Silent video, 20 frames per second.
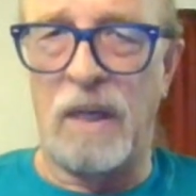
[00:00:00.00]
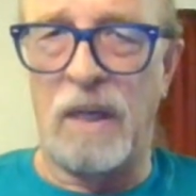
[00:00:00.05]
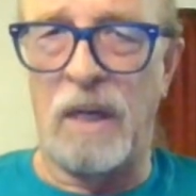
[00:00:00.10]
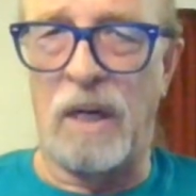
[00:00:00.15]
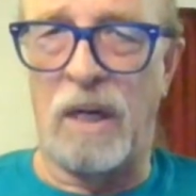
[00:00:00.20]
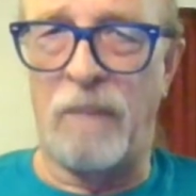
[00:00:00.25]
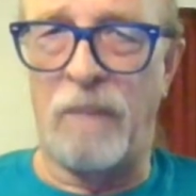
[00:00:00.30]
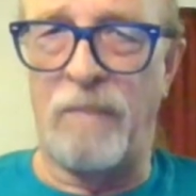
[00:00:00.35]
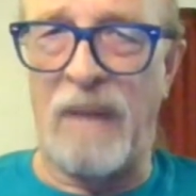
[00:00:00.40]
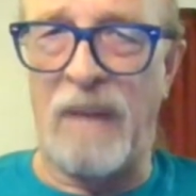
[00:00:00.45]

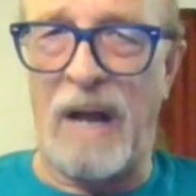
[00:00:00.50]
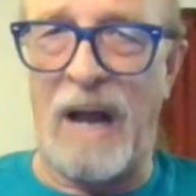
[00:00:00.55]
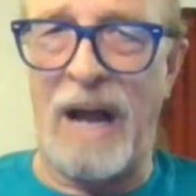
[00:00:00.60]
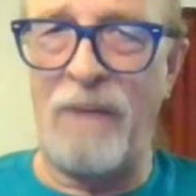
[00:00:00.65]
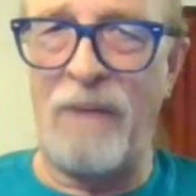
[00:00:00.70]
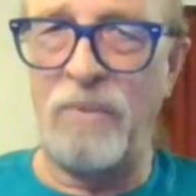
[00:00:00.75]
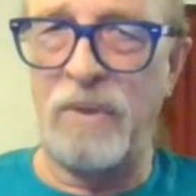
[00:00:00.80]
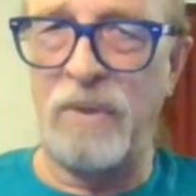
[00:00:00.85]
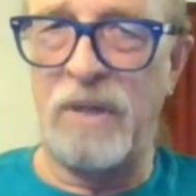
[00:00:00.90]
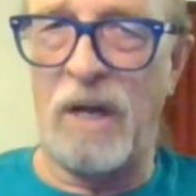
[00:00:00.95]

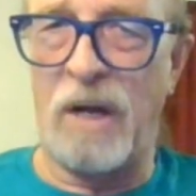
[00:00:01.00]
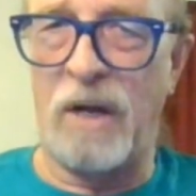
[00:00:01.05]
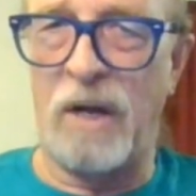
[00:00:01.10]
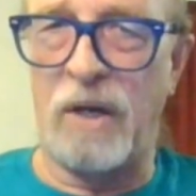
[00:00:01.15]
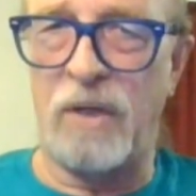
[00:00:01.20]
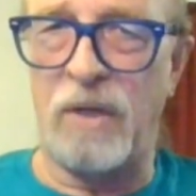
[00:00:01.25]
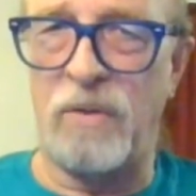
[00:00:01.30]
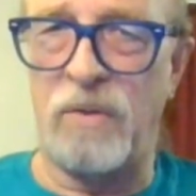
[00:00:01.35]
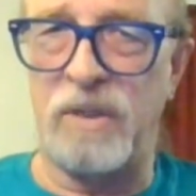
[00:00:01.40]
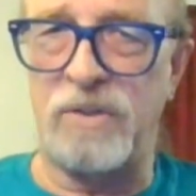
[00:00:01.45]
I would
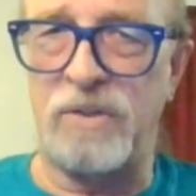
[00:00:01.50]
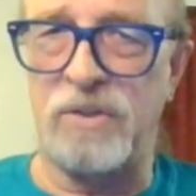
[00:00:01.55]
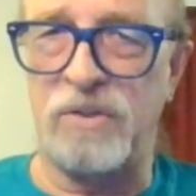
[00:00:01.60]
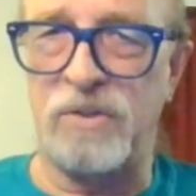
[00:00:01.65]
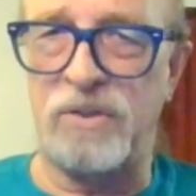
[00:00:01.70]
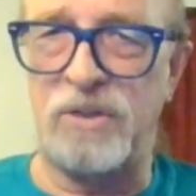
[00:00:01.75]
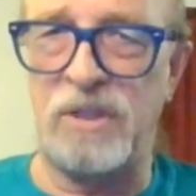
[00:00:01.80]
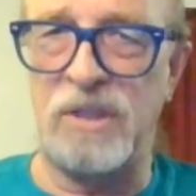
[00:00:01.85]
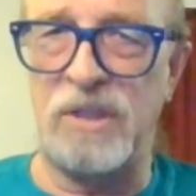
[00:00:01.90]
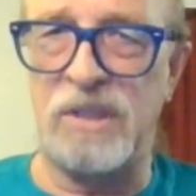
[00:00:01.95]
argue that
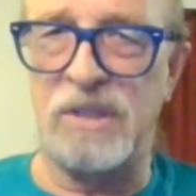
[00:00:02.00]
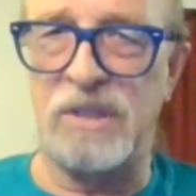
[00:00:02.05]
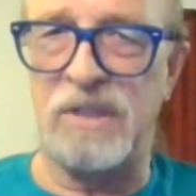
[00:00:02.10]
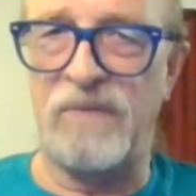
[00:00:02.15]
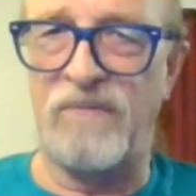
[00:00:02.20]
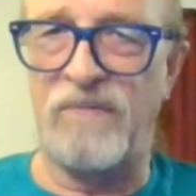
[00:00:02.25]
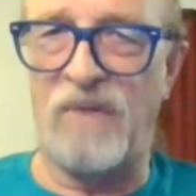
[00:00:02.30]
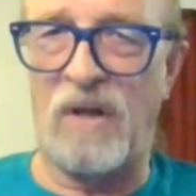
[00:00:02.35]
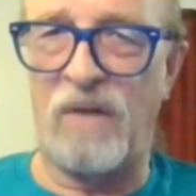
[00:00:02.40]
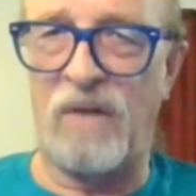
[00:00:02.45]
your chi is
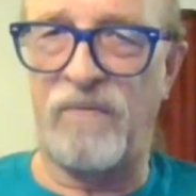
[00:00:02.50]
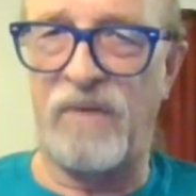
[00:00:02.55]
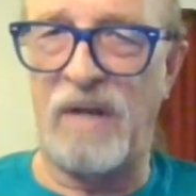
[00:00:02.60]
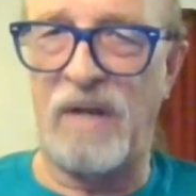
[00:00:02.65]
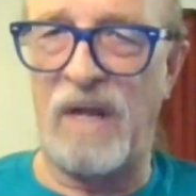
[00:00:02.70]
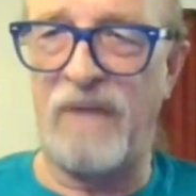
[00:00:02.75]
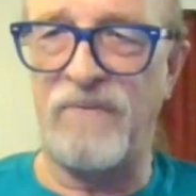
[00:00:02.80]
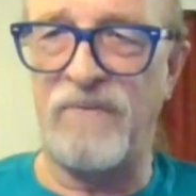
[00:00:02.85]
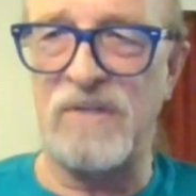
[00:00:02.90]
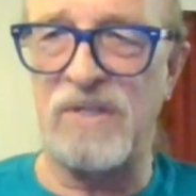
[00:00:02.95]
involved
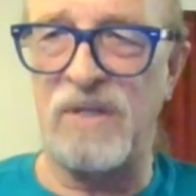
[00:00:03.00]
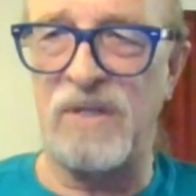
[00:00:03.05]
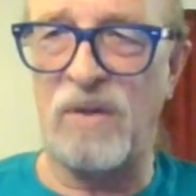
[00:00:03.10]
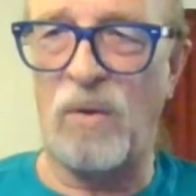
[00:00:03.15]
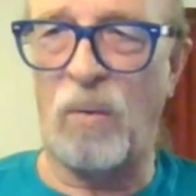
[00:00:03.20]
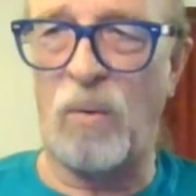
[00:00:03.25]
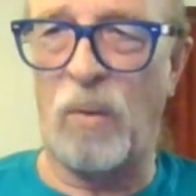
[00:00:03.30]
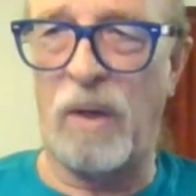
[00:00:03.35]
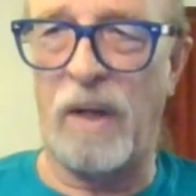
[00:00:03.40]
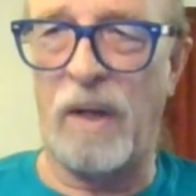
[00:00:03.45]
in every
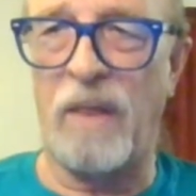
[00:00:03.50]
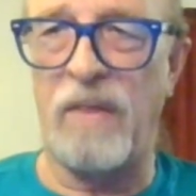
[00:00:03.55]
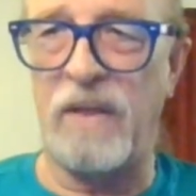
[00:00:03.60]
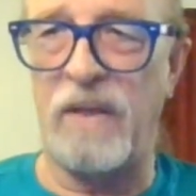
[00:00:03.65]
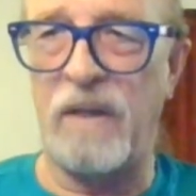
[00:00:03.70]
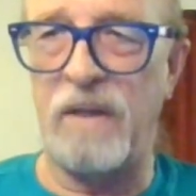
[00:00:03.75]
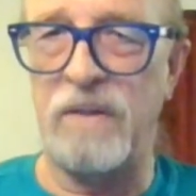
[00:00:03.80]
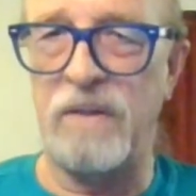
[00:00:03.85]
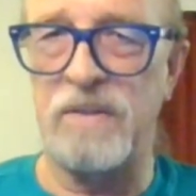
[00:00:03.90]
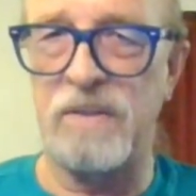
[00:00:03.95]
single one of
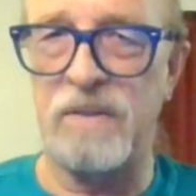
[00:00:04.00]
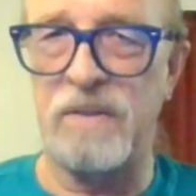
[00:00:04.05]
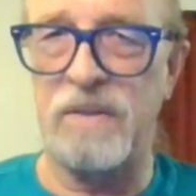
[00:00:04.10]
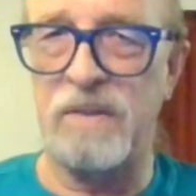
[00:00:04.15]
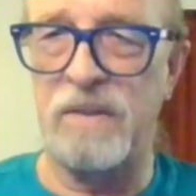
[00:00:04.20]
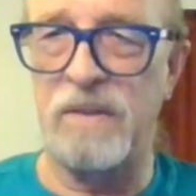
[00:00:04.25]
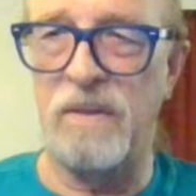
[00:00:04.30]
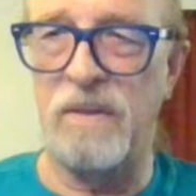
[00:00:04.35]
these.